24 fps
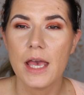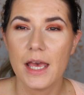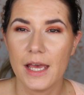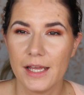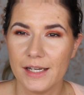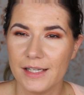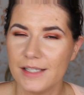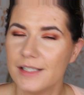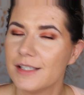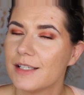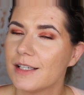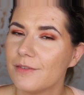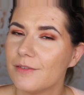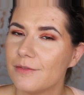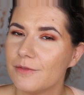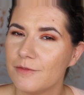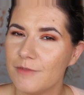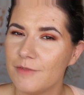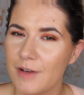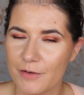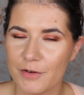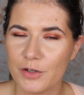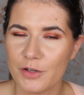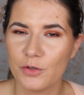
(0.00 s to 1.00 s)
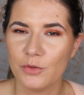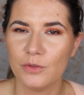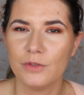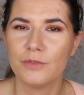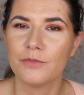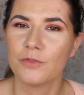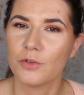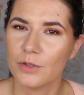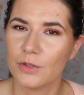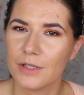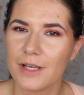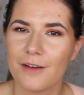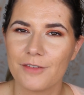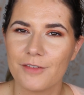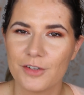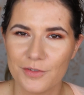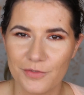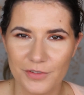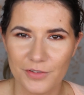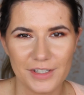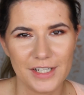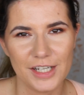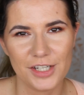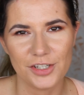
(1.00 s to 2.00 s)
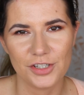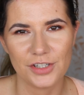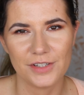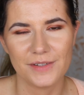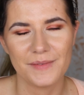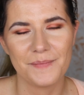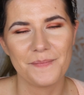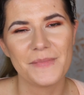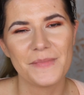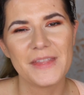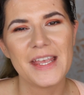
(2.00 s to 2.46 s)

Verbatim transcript: and it's a very good full coverage foundation.